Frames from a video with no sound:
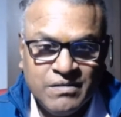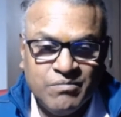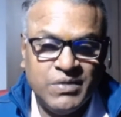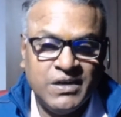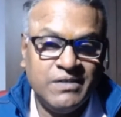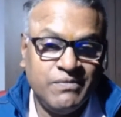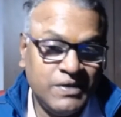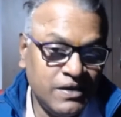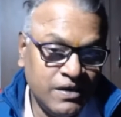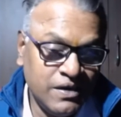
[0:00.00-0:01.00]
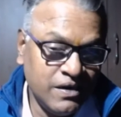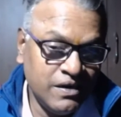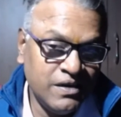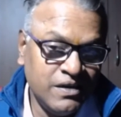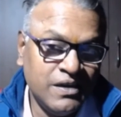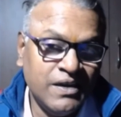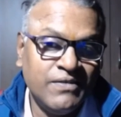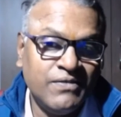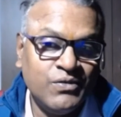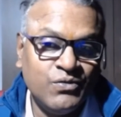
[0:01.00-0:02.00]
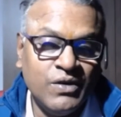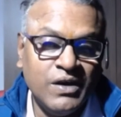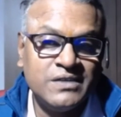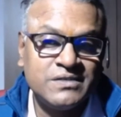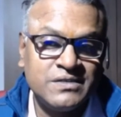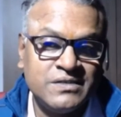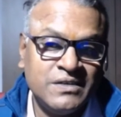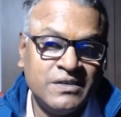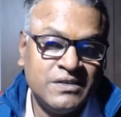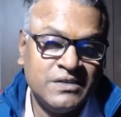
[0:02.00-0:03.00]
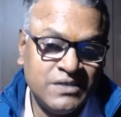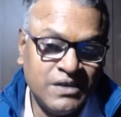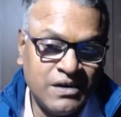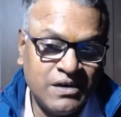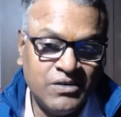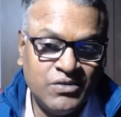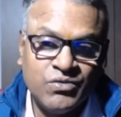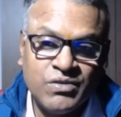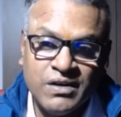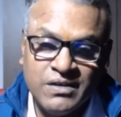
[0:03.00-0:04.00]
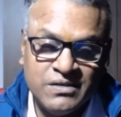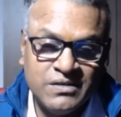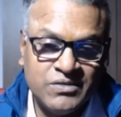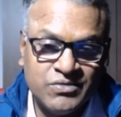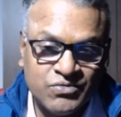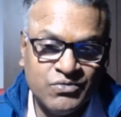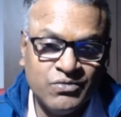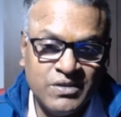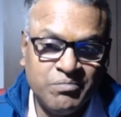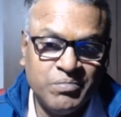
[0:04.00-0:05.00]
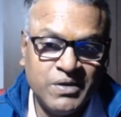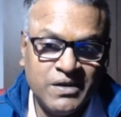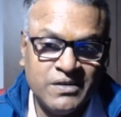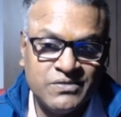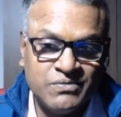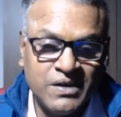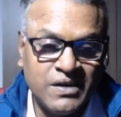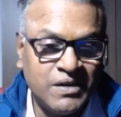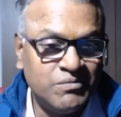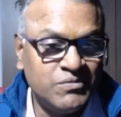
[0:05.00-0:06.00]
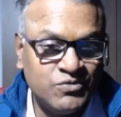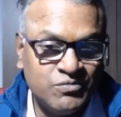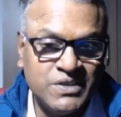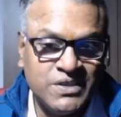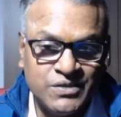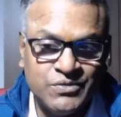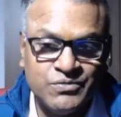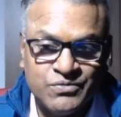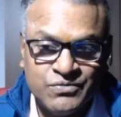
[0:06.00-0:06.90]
But in India, if you ask children to clean the school, the parents will come to beat you.